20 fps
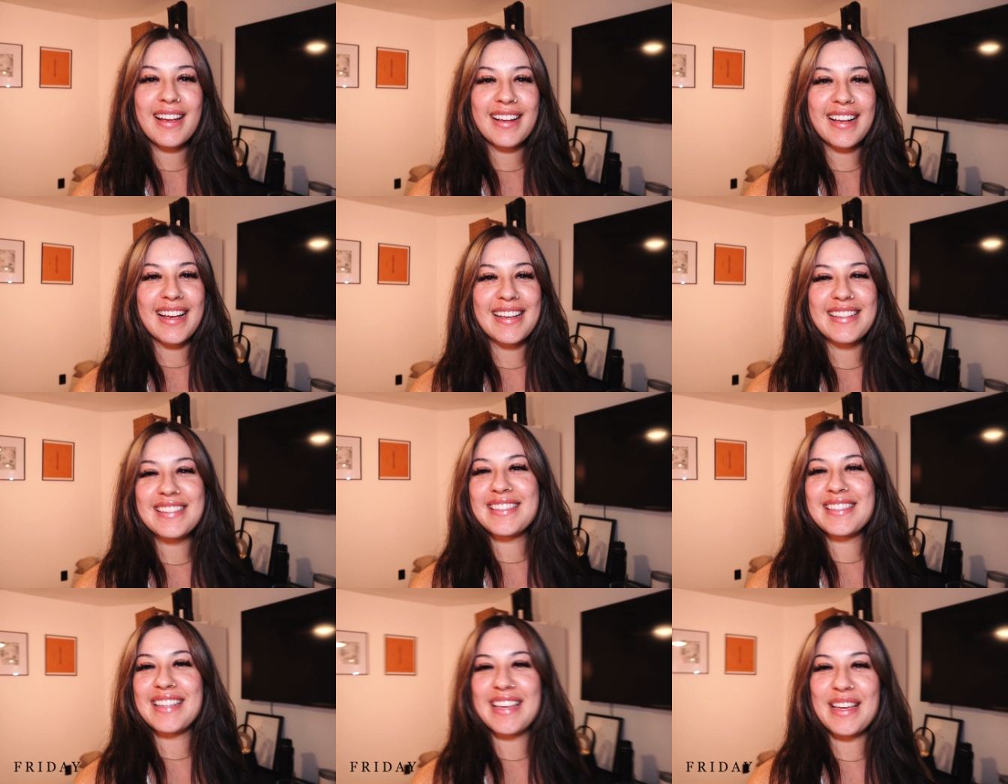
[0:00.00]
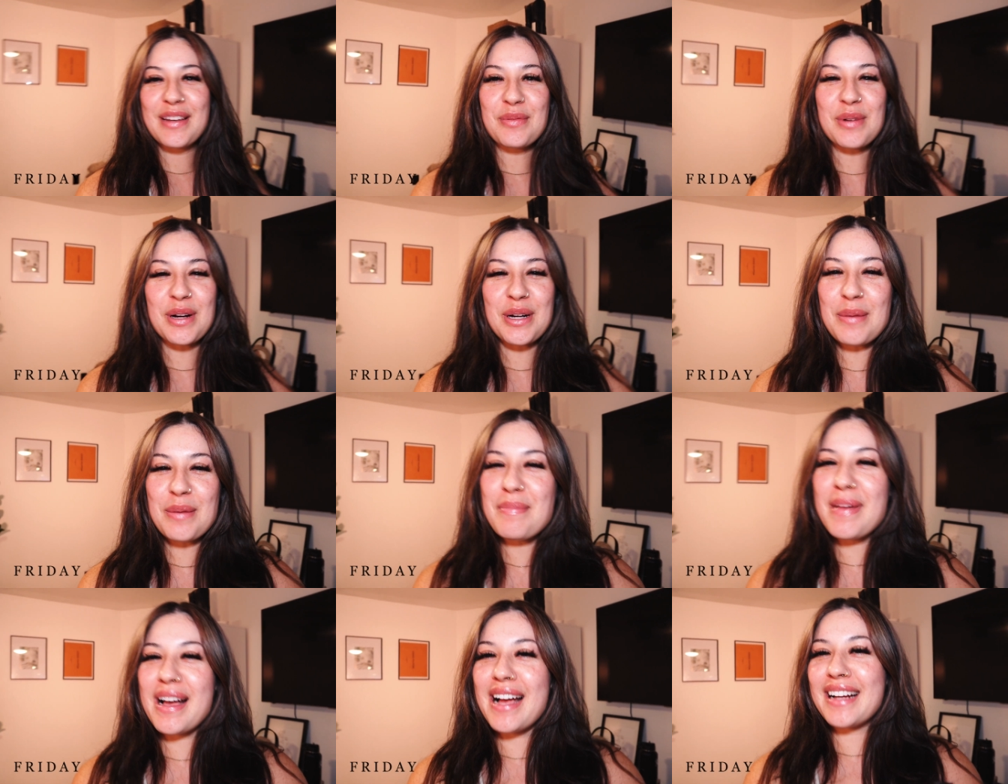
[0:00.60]
Hi guys, and
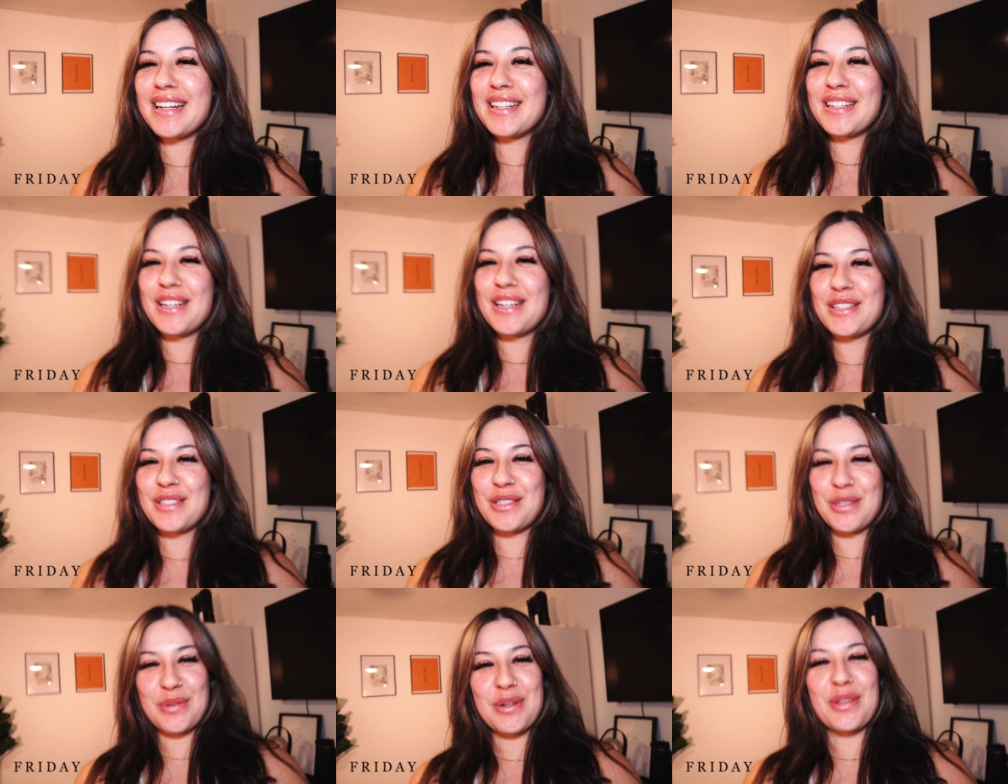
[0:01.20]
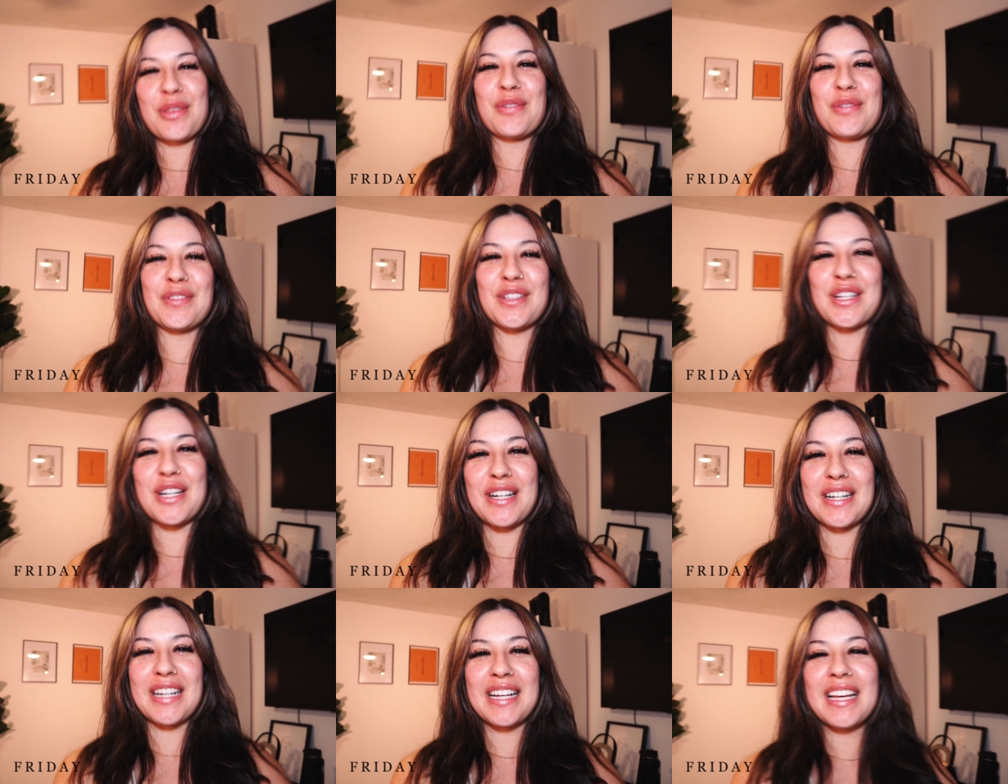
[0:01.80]
welcome back to another
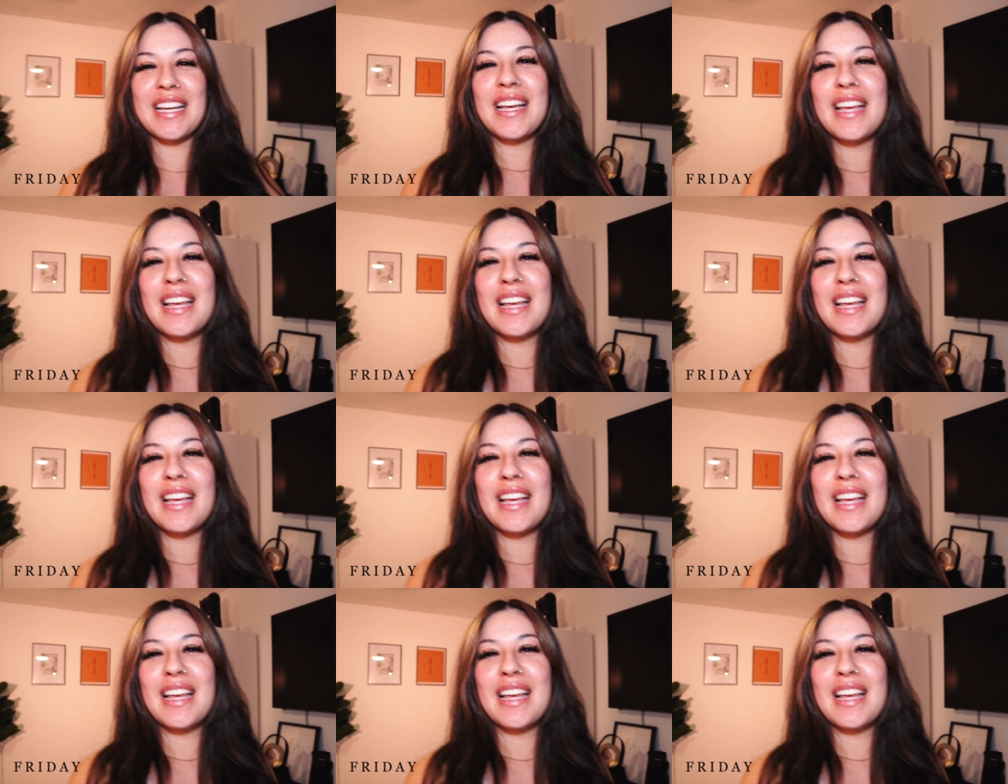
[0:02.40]
vlog.